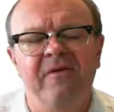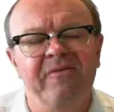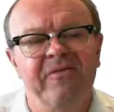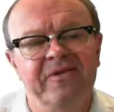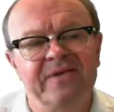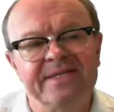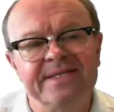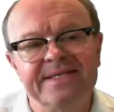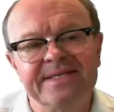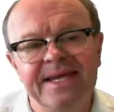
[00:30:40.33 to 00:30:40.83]
For
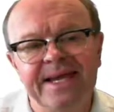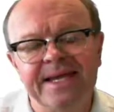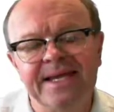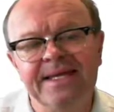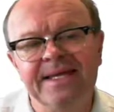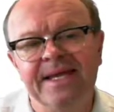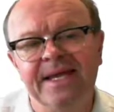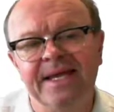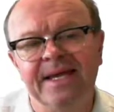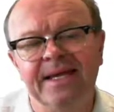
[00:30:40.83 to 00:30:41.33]
his
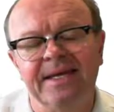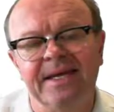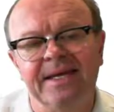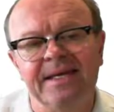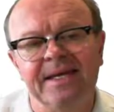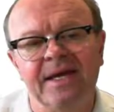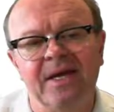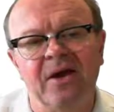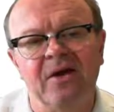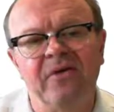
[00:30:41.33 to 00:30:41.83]
second gig at
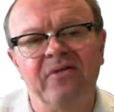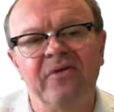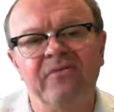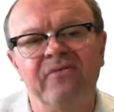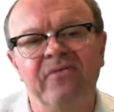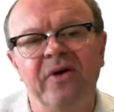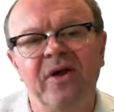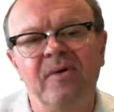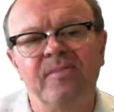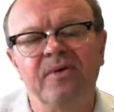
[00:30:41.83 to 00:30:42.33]
Indigo, the
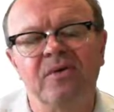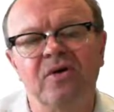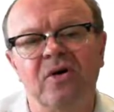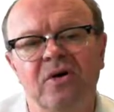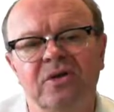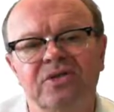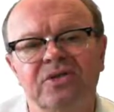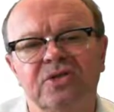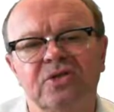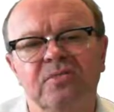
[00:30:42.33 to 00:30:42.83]
variable
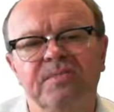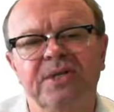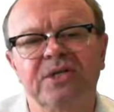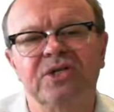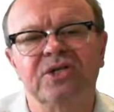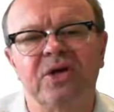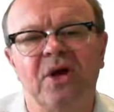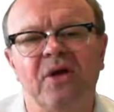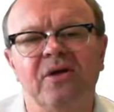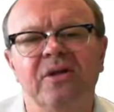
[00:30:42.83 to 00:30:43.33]
costs could be
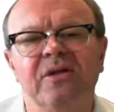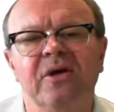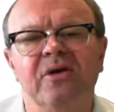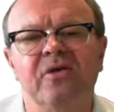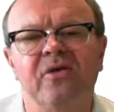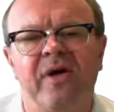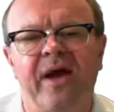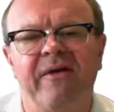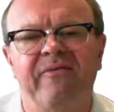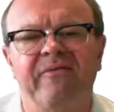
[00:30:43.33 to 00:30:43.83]
shown in the
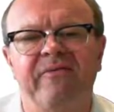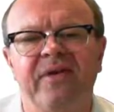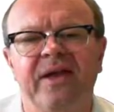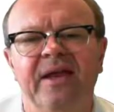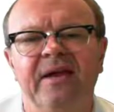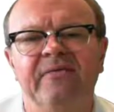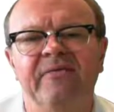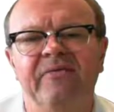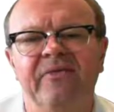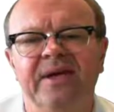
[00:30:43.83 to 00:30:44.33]
graph
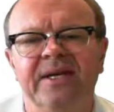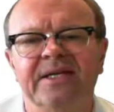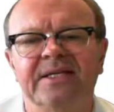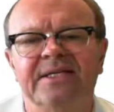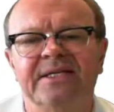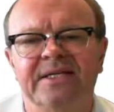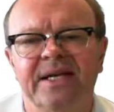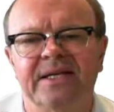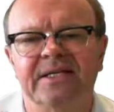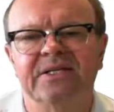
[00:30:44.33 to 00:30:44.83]
in Figure
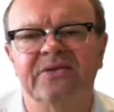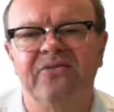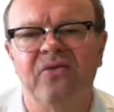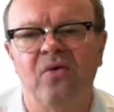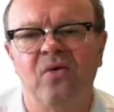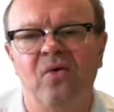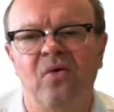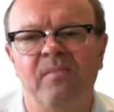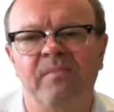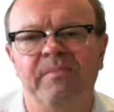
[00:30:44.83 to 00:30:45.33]

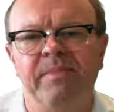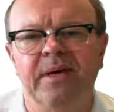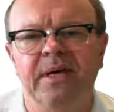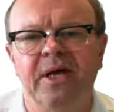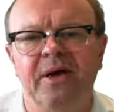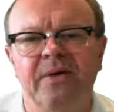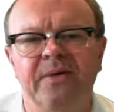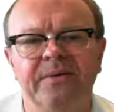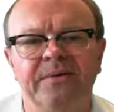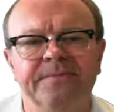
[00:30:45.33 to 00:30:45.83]
6.4
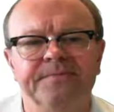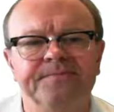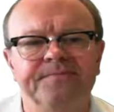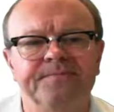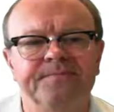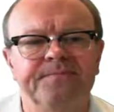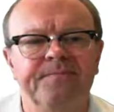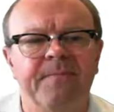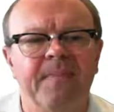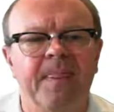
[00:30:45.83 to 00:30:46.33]
below.
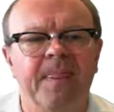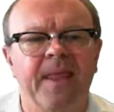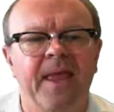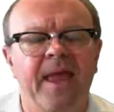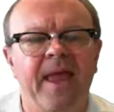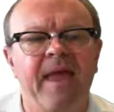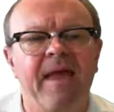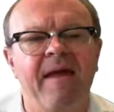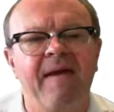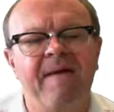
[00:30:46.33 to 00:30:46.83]

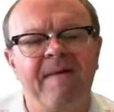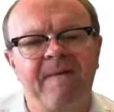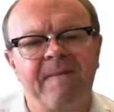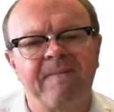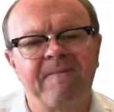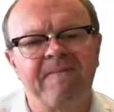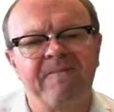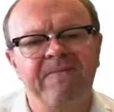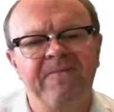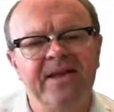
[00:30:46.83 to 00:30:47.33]

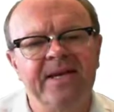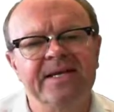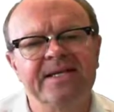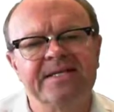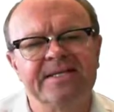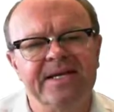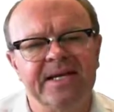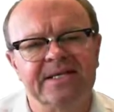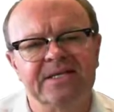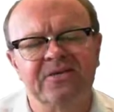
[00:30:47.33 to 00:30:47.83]
Figure
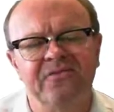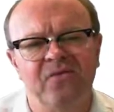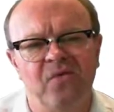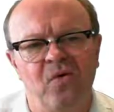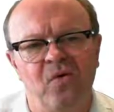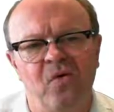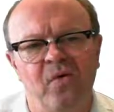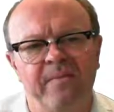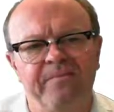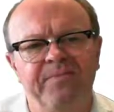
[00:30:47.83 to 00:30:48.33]

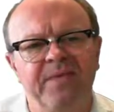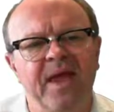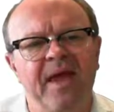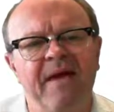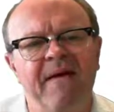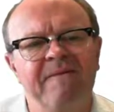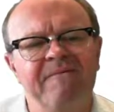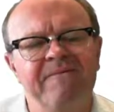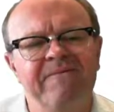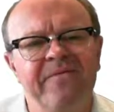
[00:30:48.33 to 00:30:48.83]
6.4,
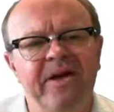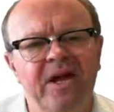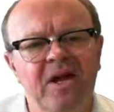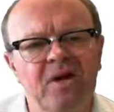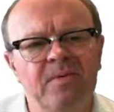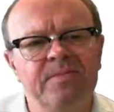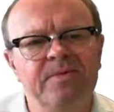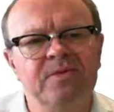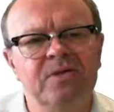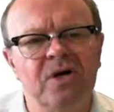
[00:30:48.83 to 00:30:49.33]

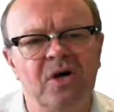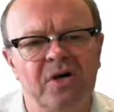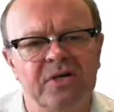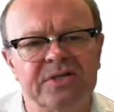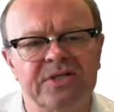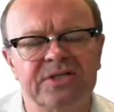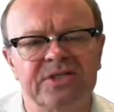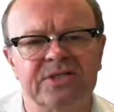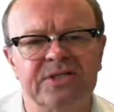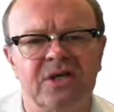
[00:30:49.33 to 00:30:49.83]
variable
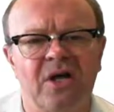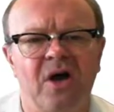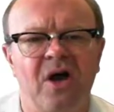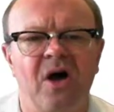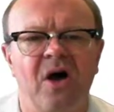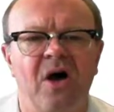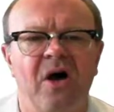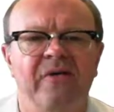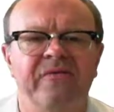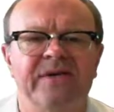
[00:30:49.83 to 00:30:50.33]
costs
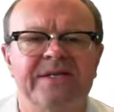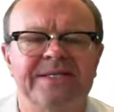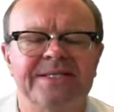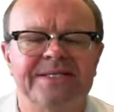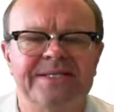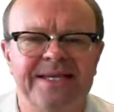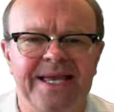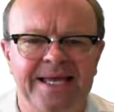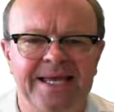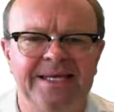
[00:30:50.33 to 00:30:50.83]
of a
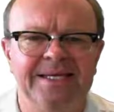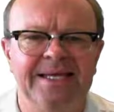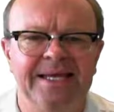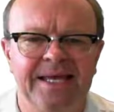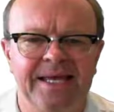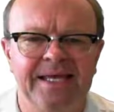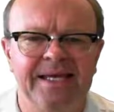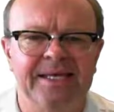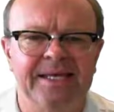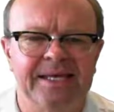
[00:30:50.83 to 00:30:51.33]
second
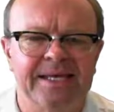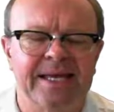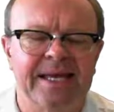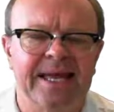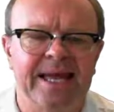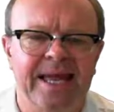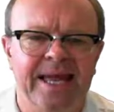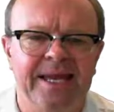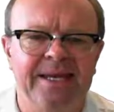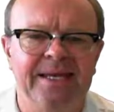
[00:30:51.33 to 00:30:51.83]
gig
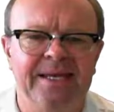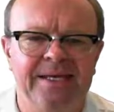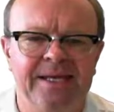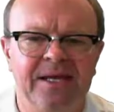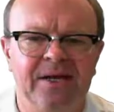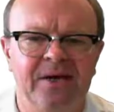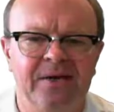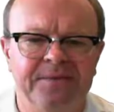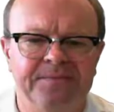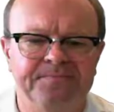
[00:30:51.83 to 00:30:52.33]
at
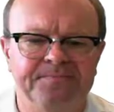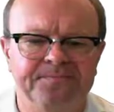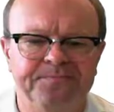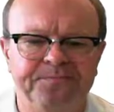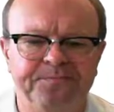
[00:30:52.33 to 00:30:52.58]
Indigo.